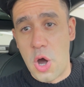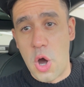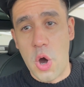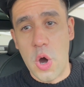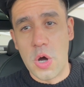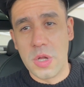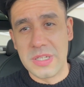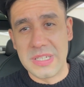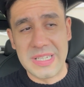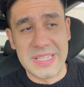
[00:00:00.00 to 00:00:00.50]

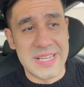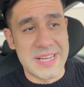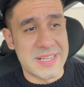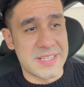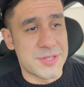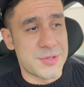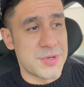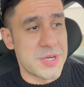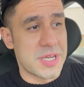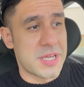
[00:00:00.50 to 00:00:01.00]

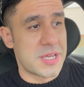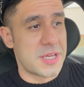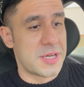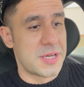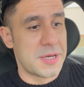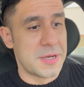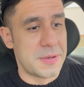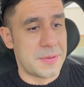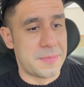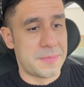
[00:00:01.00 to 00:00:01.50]
all-electric,
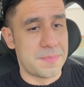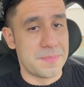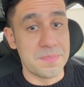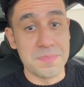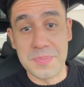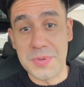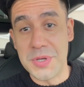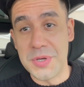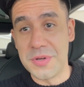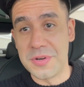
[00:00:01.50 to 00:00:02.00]

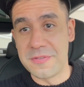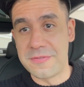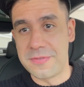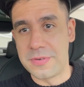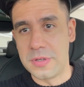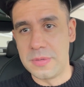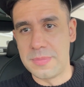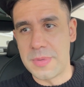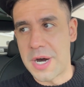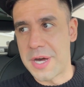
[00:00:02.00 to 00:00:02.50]

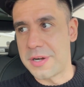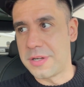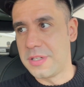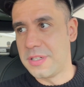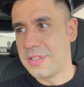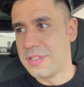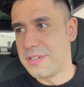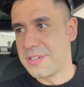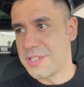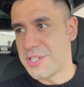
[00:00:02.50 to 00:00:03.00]
beautiful
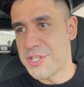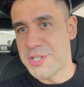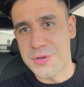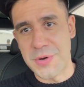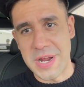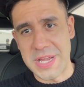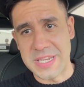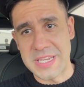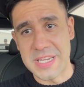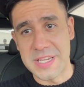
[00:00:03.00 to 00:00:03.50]
model,
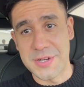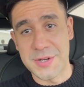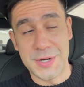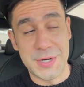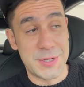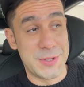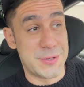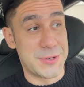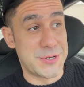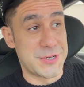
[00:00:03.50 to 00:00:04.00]
striking
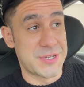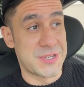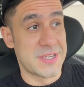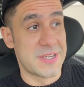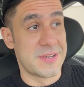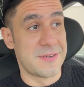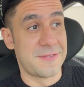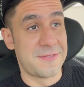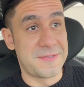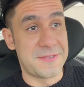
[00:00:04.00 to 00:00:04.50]
colors,
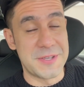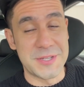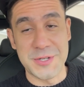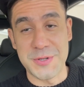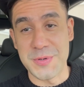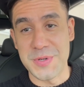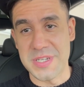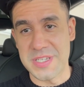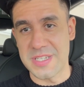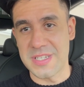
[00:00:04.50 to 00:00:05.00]

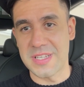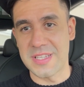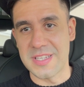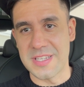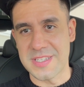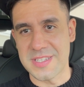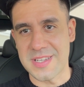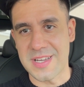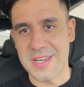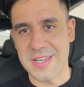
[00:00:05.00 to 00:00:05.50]
futuristic
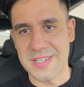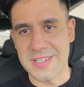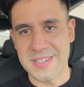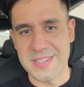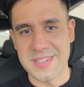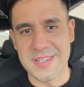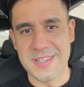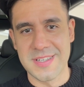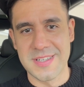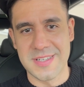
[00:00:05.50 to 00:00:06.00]

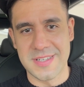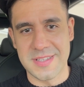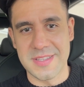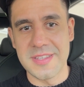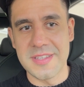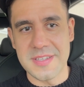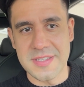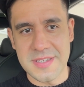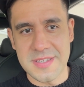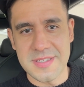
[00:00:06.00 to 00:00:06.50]
designs.
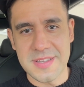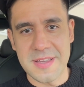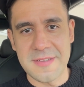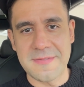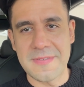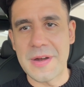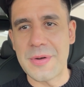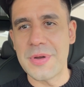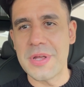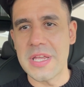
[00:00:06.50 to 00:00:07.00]
This is a
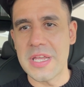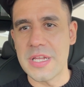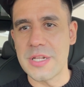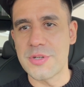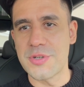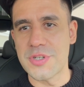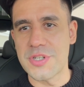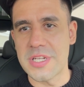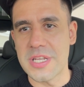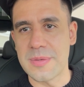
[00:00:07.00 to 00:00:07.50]
very
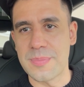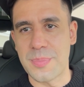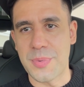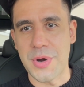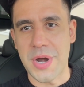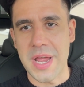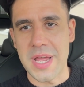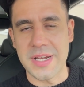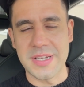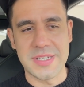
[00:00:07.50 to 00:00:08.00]
interesting
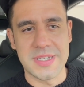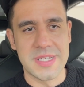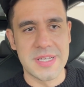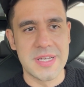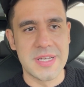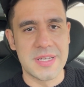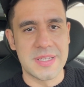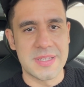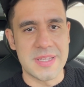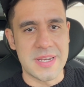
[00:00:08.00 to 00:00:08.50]
brand
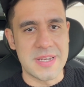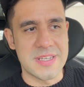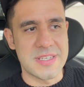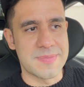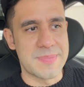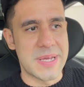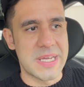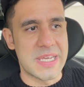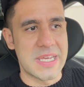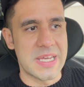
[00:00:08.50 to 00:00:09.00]
that
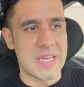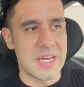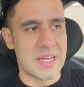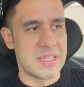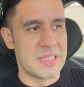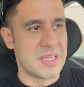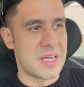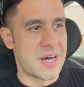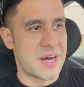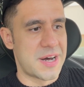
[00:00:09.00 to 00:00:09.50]
is making
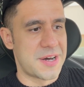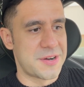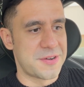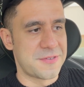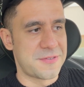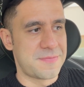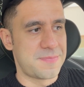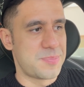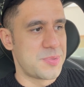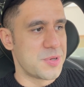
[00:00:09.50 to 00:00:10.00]
a lot
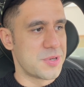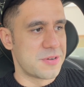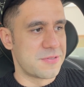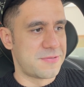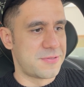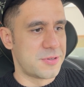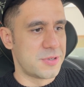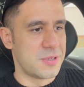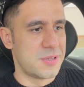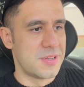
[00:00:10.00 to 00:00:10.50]
of
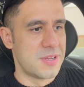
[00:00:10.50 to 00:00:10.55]
beautiful